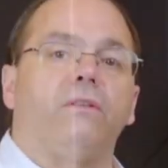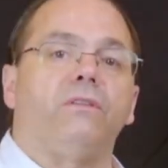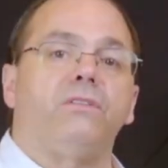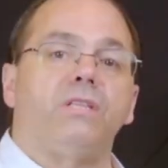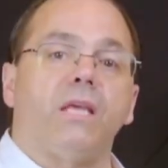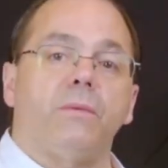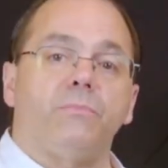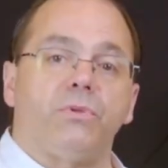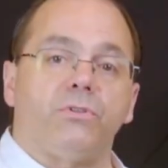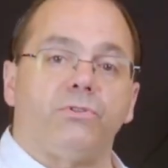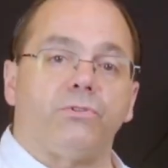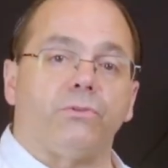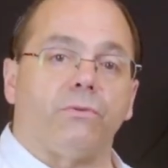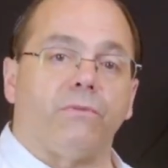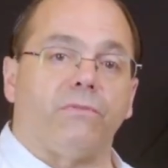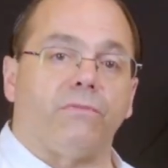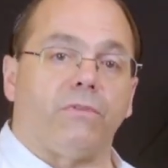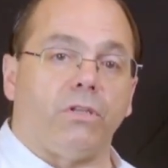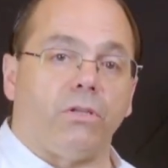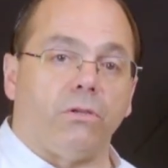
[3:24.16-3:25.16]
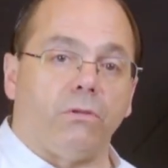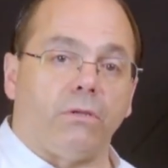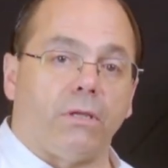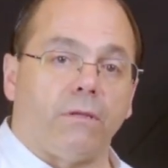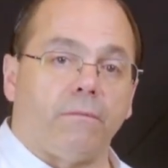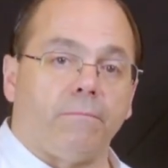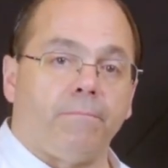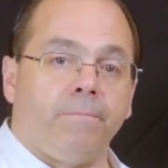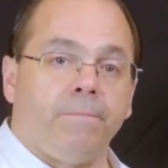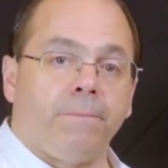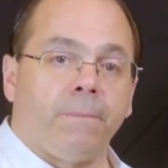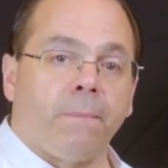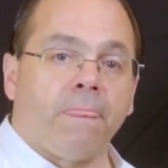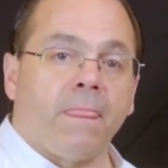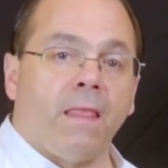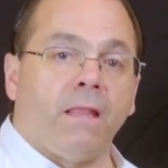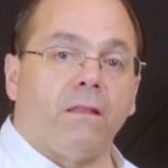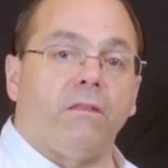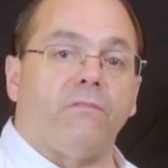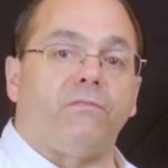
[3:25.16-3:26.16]
to the temperature of the unit.
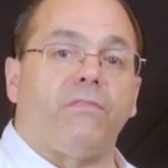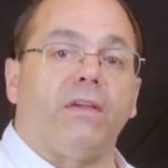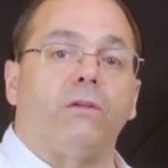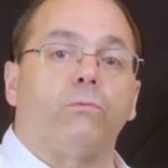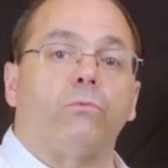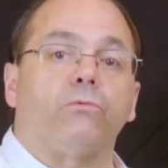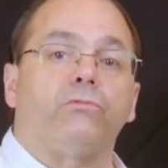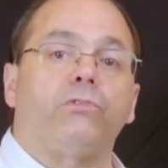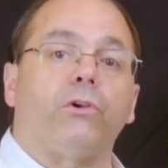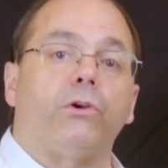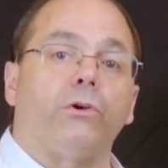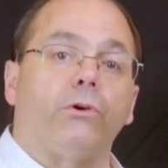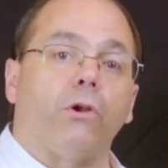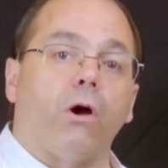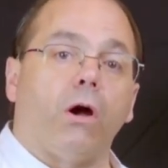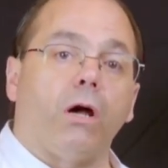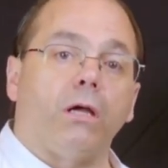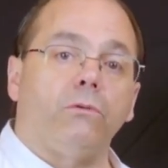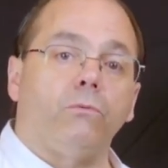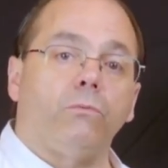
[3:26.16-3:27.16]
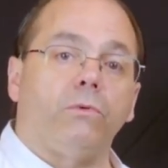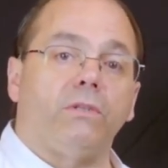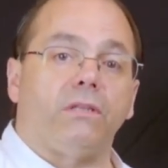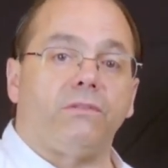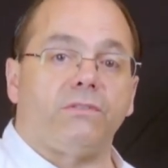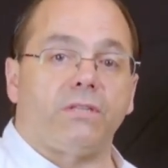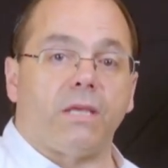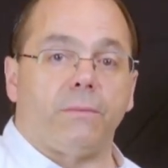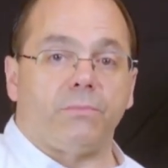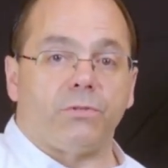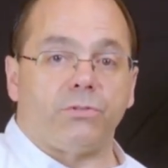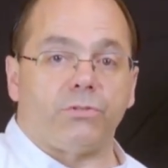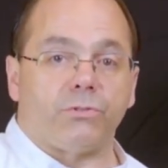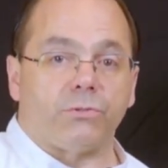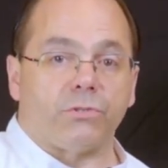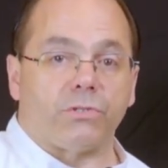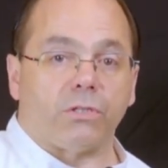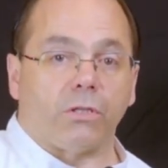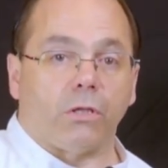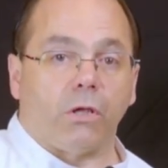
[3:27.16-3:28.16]
The fan will turn on when the
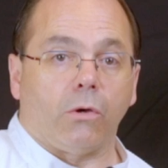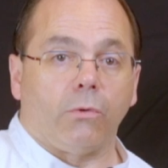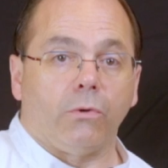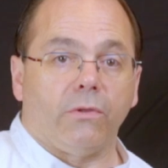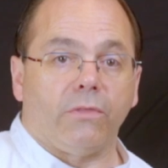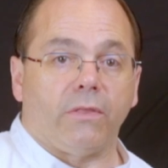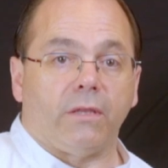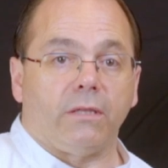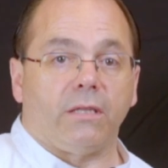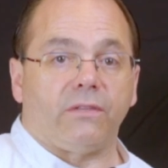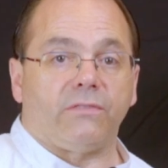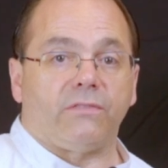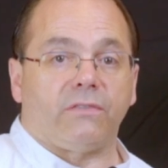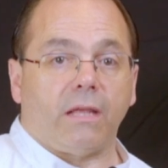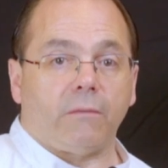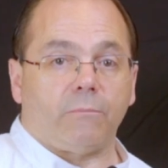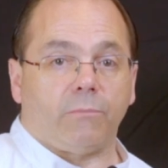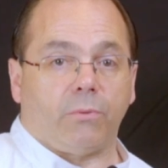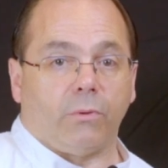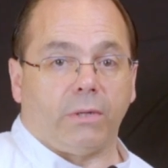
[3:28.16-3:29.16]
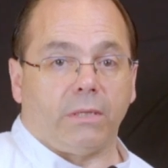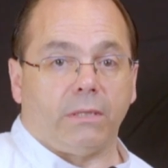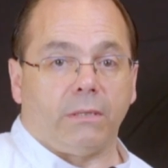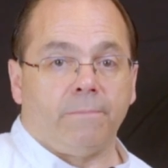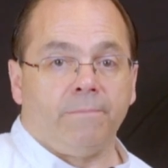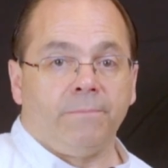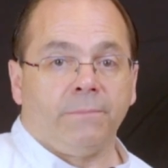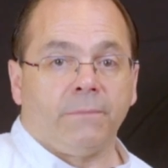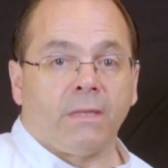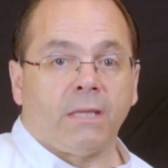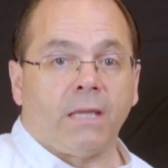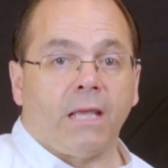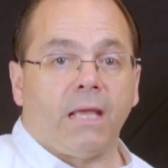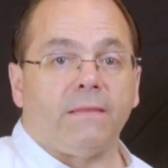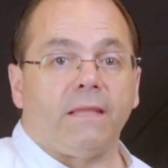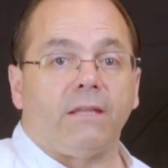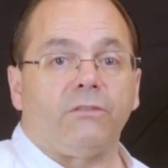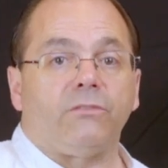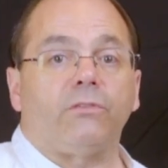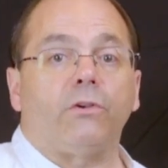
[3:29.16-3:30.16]
temperature is lower than the set point
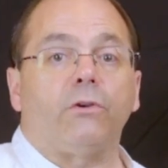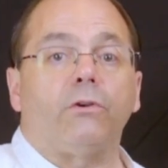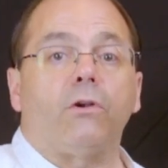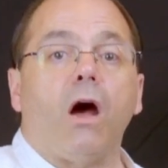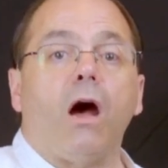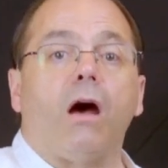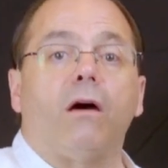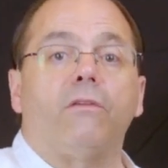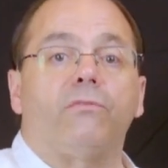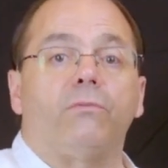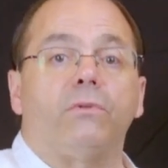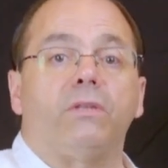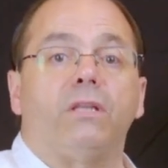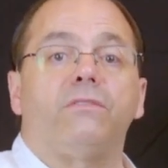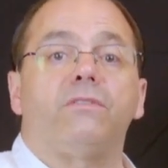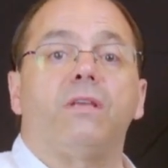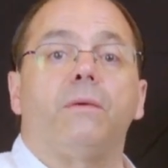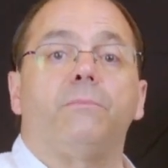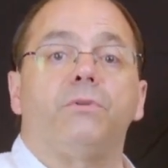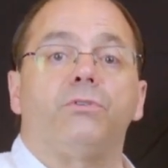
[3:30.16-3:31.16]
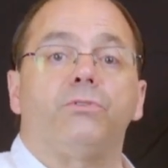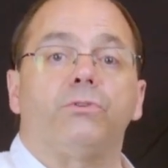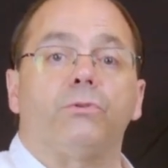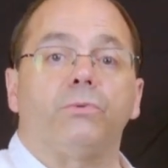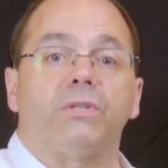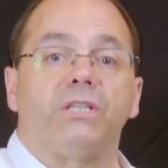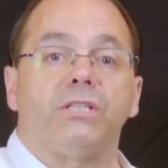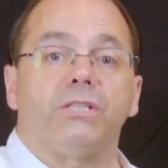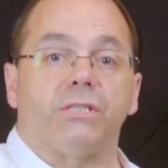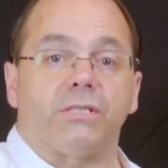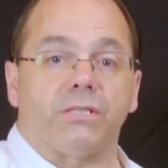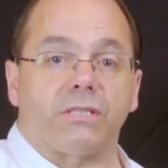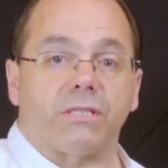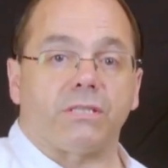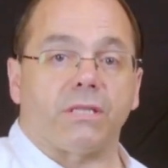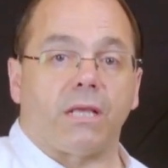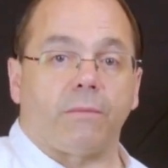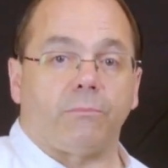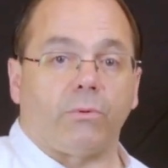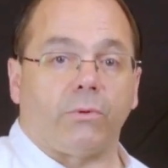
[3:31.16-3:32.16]
and then turn off when the temperature reaches the
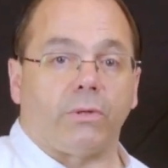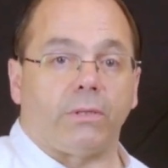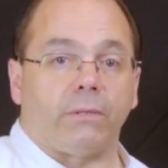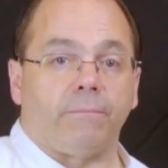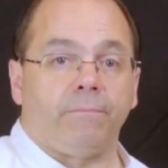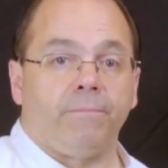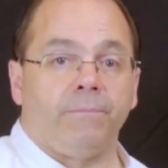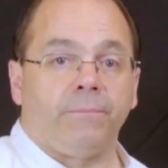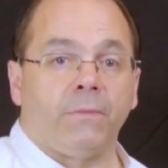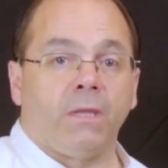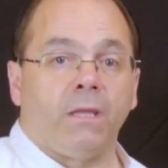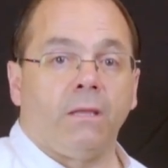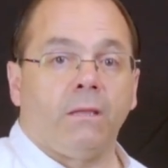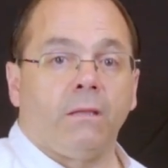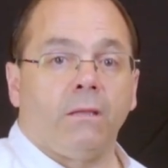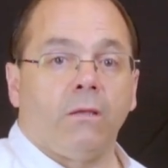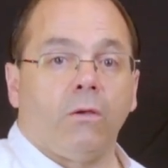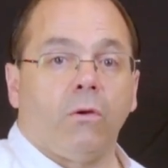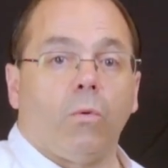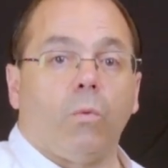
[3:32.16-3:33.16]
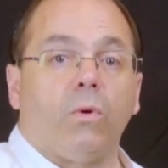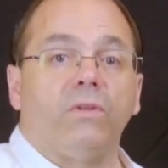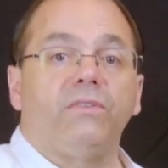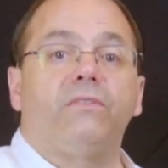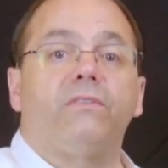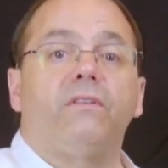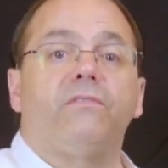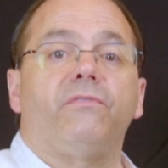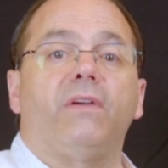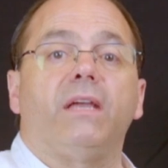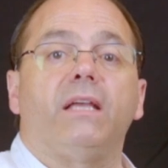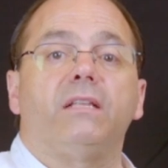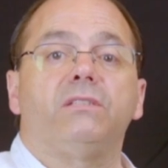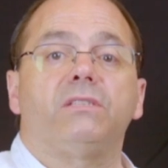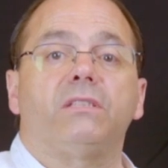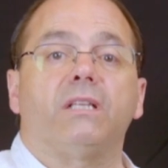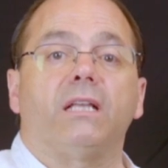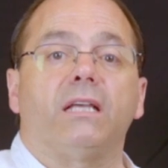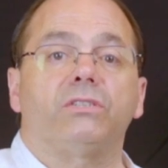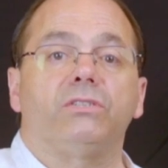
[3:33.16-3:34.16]
set point. Once the fan
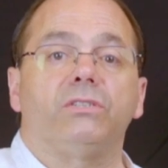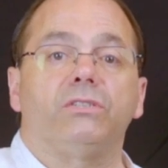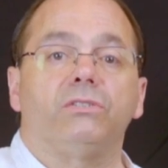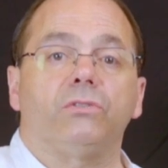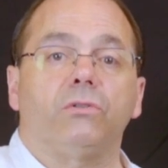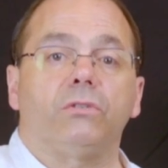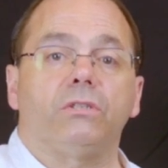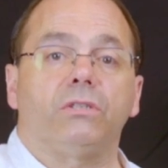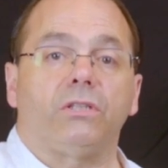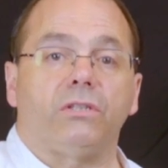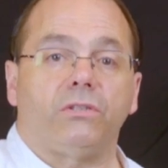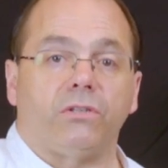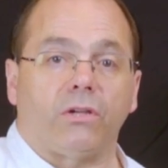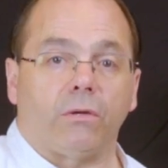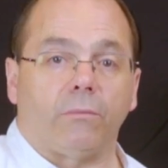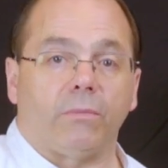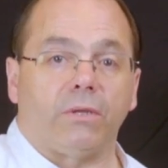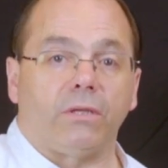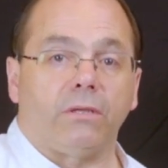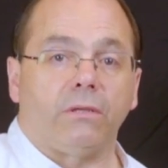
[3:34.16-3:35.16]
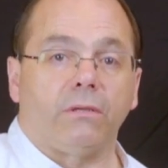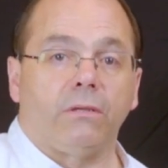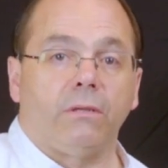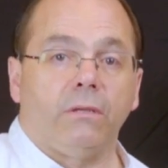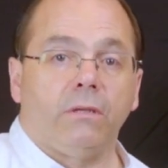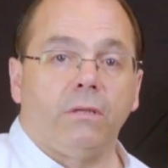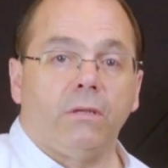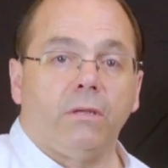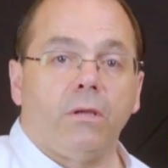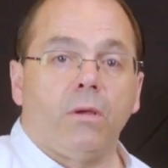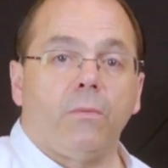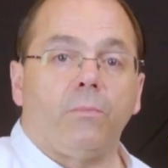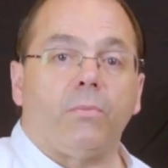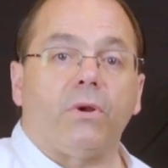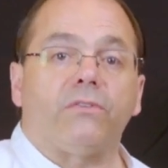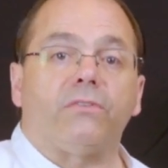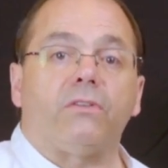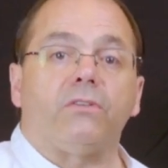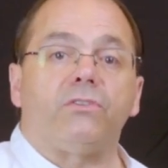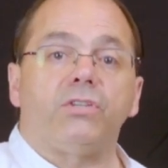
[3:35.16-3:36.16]
selections are determined,
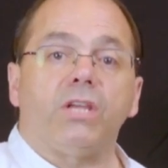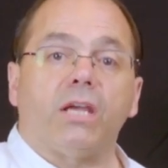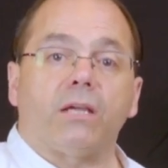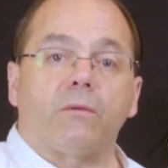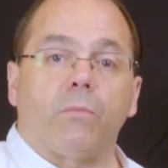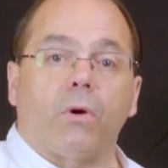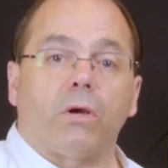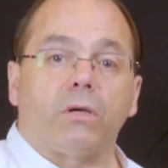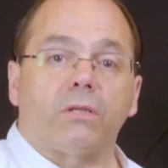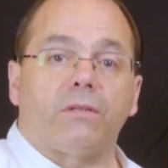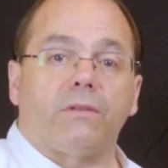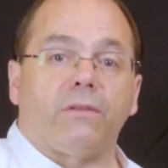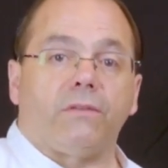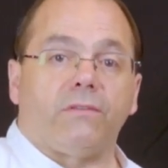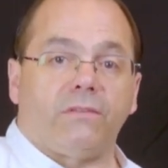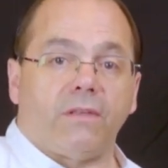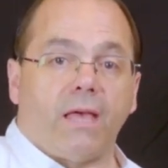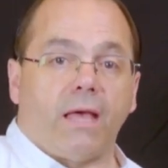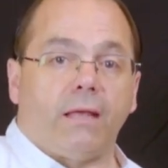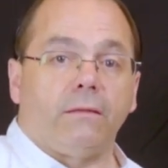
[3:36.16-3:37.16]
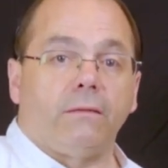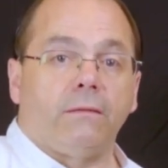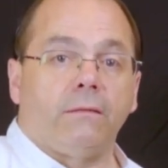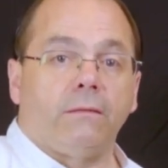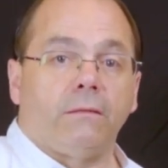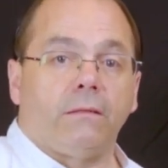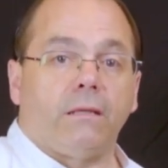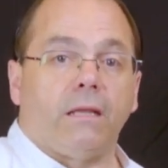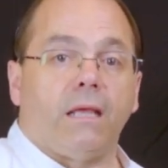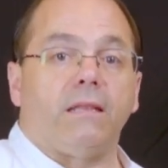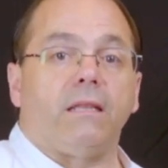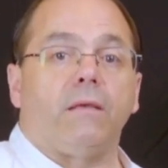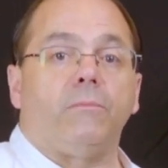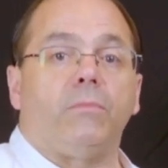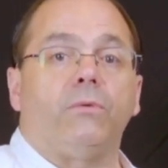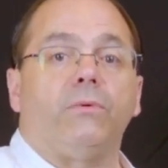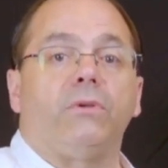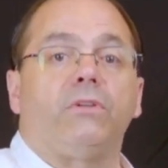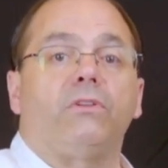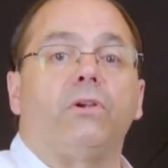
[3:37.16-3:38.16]
press the check mark to set and
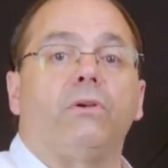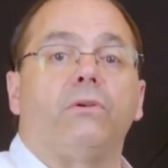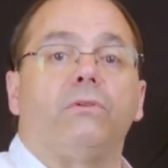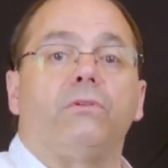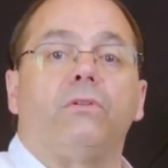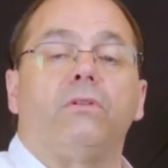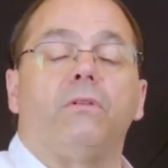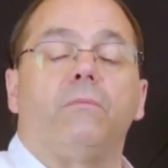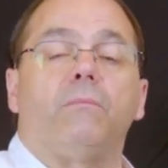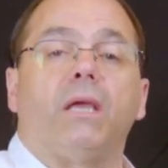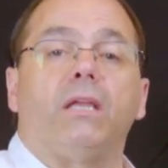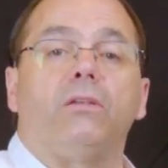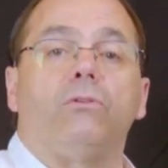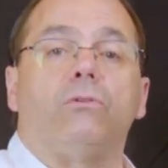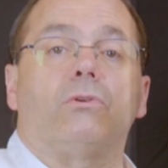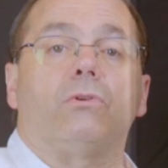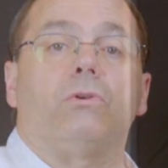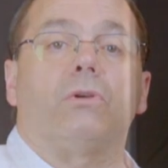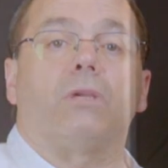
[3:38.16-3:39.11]
then be returned to the manual